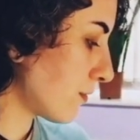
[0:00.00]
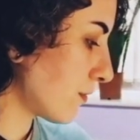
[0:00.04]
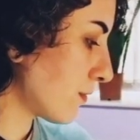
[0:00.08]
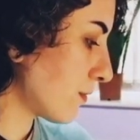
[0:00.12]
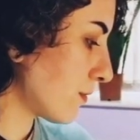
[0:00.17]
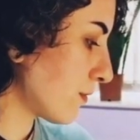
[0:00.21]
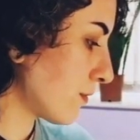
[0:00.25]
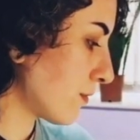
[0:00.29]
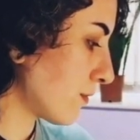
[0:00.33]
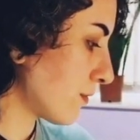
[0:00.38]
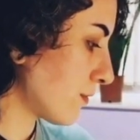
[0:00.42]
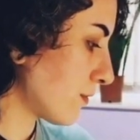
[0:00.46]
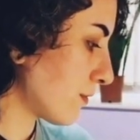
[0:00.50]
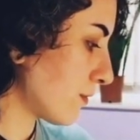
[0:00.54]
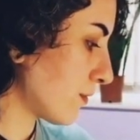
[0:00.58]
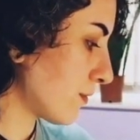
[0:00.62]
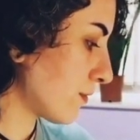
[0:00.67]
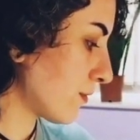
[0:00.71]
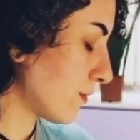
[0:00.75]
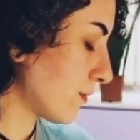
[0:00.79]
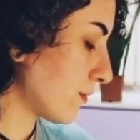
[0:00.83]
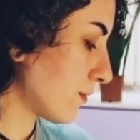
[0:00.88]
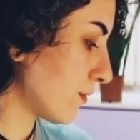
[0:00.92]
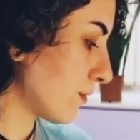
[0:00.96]

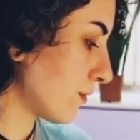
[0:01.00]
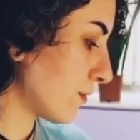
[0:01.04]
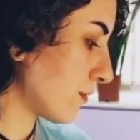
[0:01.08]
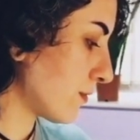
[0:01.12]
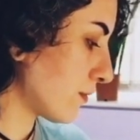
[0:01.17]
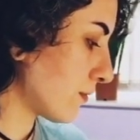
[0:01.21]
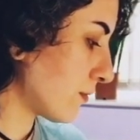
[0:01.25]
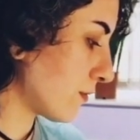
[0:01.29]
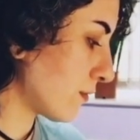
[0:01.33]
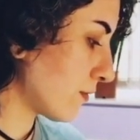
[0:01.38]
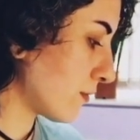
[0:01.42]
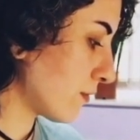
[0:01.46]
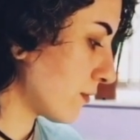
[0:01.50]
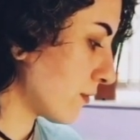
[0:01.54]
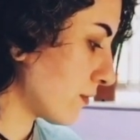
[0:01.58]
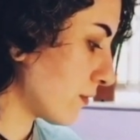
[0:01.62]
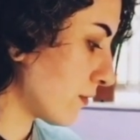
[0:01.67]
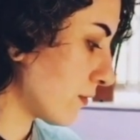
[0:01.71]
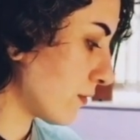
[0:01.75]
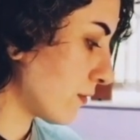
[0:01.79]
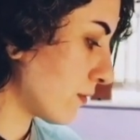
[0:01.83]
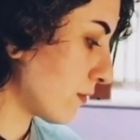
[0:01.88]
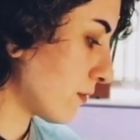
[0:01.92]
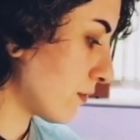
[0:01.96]

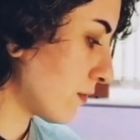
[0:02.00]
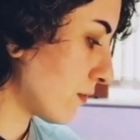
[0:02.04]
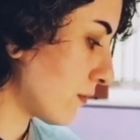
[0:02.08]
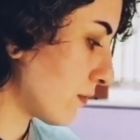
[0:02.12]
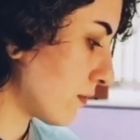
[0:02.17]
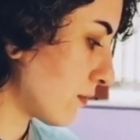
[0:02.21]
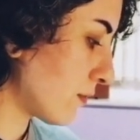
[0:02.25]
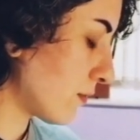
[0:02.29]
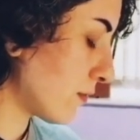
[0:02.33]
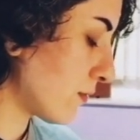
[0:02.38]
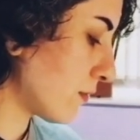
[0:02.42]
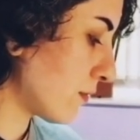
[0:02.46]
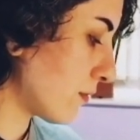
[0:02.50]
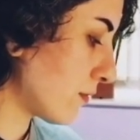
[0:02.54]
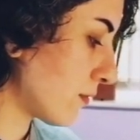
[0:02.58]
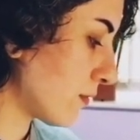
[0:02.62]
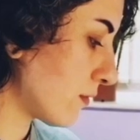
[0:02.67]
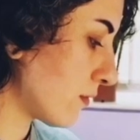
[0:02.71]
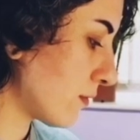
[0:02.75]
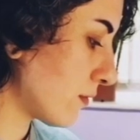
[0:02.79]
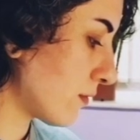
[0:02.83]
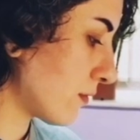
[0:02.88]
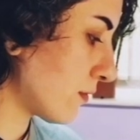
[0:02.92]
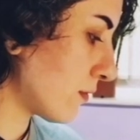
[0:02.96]

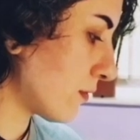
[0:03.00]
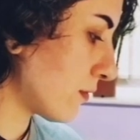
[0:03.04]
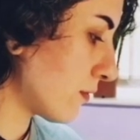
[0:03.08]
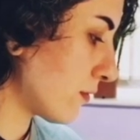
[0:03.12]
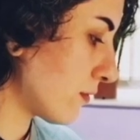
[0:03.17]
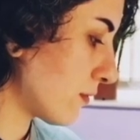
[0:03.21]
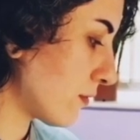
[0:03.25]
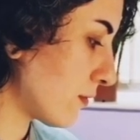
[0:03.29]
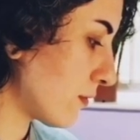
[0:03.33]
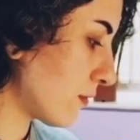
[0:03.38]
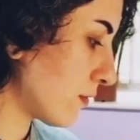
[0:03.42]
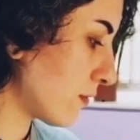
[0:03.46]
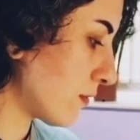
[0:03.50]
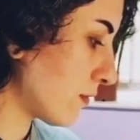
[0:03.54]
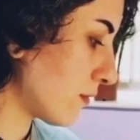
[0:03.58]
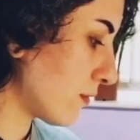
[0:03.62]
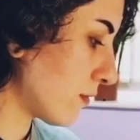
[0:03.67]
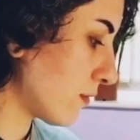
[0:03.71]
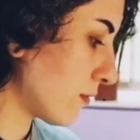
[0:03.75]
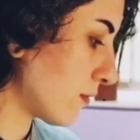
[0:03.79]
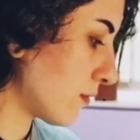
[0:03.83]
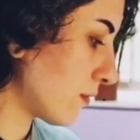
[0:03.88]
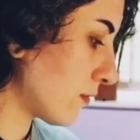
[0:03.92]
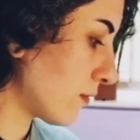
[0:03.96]

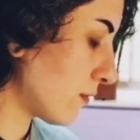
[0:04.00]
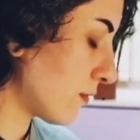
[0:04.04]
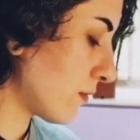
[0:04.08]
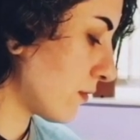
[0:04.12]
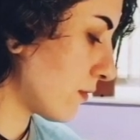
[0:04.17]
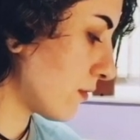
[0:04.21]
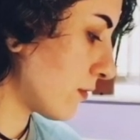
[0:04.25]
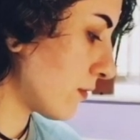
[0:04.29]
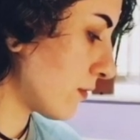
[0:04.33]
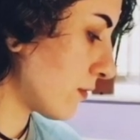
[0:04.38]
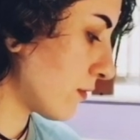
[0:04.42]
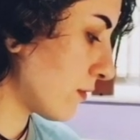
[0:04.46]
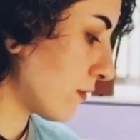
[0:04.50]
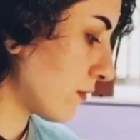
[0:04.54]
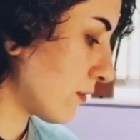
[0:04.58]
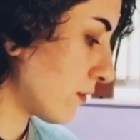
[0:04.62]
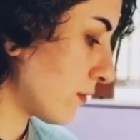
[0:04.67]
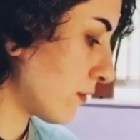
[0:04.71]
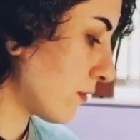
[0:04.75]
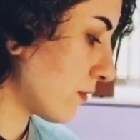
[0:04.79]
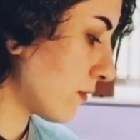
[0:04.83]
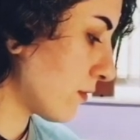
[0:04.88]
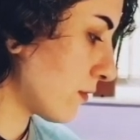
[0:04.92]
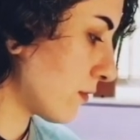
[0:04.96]

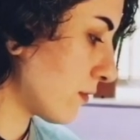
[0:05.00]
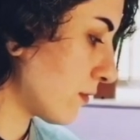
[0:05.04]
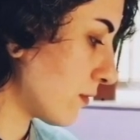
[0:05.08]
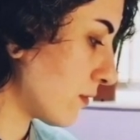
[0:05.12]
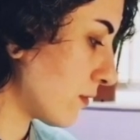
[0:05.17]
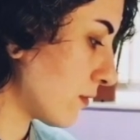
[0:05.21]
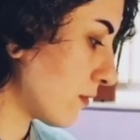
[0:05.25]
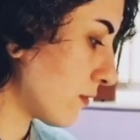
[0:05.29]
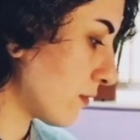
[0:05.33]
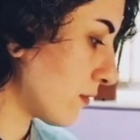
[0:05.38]
[no speech]